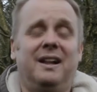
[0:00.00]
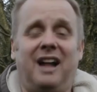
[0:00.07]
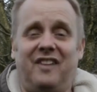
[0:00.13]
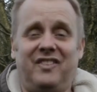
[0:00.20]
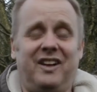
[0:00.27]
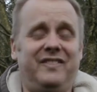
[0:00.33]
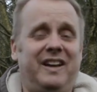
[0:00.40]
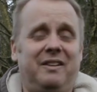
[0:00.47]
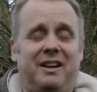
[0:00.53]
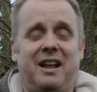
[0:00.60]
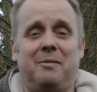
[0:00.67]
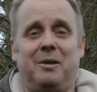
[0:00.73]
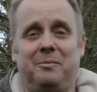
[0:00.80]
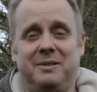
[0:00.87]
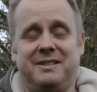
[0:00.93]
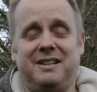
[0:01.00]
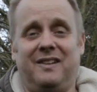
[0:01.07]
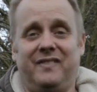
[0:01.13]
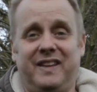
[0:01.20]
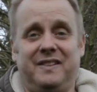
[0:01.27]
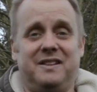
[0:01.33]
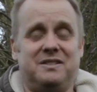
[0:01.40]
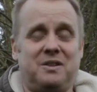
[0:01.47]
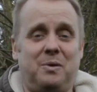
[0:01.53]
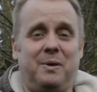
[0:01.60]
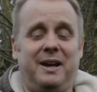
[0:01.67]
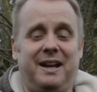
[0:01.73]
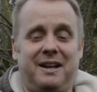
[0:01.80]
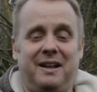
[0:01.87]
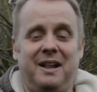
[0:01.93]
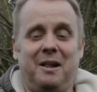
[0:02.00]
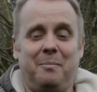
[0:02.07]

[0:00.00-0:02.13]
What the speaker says: I might be able to come up with something that's quick.